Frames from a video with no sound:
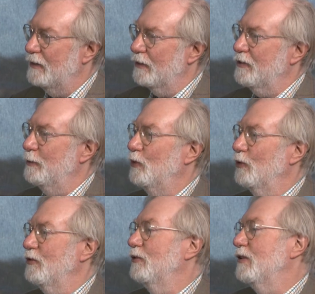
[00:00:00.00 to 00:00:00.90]
just a more
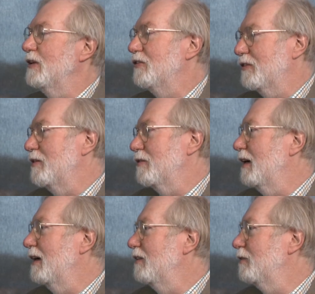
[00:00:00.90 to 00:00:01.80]
sort of
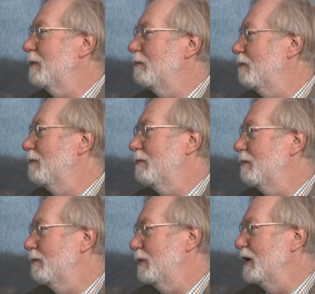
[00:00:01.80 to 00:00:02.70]
decentralized
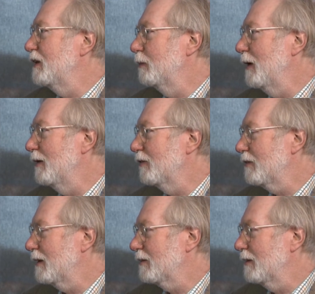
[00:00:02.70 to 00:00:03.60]
political power
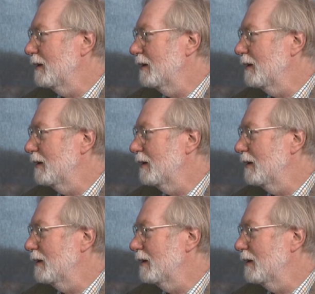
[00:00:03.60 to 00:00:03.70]
structure.